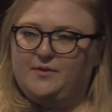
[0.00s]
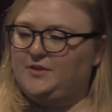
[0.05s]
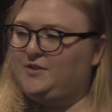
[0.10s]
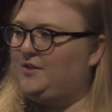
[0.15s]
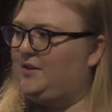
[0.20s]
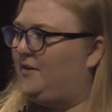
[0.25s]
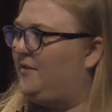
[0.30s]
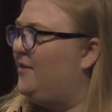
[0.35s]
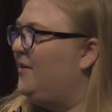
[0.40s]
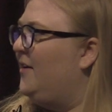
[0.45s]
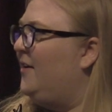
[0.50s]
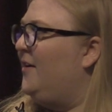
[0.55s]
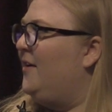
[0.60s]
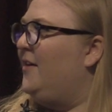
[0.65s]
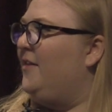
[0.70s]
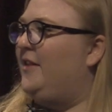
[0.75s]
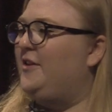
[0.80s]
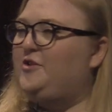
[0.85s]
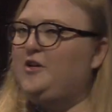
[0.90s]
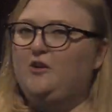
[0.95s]
one too.
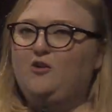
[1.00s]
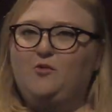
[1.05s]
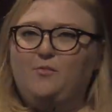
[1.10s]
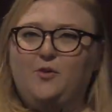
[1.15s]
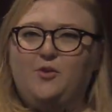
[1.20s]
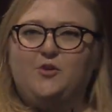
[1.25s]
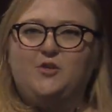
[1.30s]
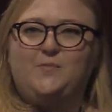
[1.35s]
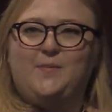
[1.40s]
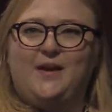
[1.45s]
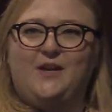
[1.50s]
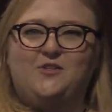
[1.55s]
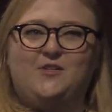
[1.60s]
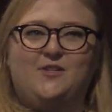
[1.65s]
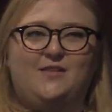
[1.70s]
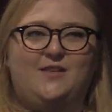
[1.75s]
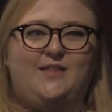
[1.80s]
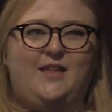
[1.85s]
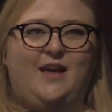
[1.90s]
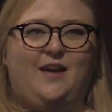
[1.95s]
The General Motors page that
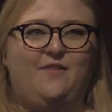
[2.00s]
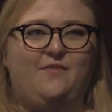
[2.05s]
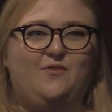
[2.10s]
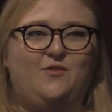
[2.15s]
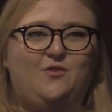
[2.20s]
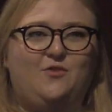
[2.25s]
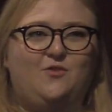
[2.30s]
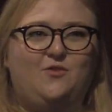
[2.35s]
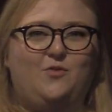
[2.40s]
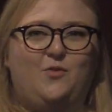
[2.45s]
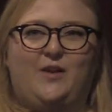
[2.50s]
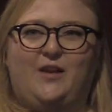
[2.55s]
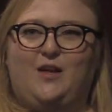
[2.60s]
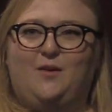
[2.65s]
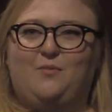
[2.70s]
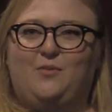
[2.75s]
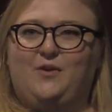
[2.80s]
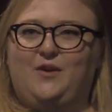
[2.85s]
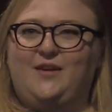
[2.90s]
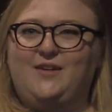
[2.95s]
says they have 20
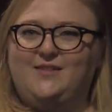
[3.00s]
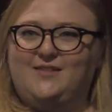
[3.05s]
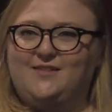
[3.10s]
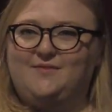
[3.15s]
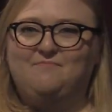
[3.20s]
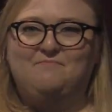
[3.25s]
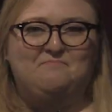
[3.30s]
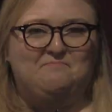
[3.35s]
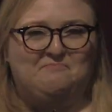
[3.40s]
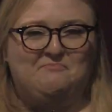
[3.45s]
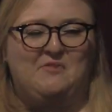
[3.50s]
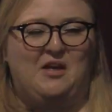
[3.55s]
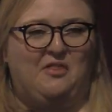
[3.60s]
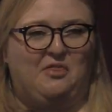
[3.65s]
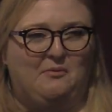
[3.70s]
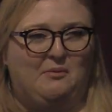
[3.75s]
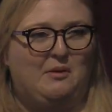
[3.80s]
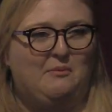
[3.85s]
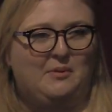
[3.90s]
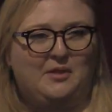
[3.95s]
employees, not
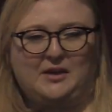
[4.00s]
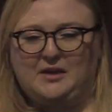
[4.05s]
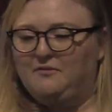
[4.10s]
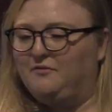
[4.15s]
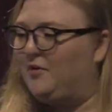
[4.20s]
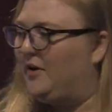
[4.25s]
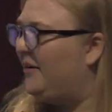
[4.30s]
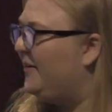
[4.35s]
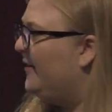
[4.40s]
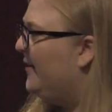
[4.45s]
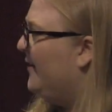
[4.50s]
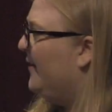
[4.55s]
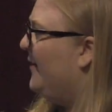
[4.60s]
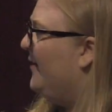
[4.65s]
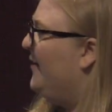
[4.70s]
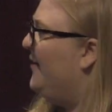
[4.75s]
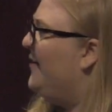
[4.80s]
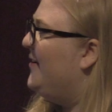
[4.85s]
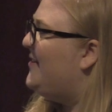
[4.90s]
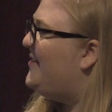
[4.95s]
the one we're looking for.
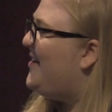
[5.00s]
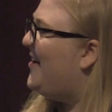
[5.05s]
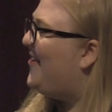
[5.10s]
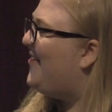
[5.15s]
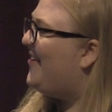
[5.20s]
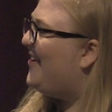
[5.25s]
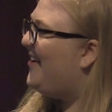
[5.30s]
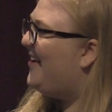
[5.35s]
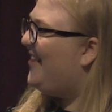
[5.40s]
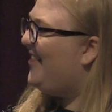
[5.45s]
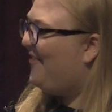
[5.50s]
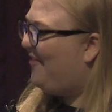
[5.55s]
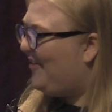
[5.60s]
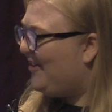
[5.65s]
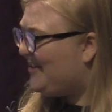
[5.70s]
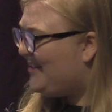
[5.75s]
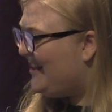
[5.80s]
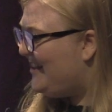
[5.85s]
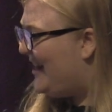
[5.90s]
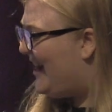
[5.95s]
So the
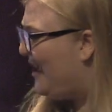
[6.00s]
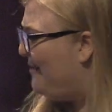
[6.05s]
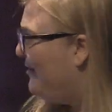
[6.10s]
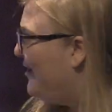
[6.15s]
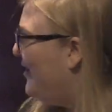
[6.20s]
first thing that I'm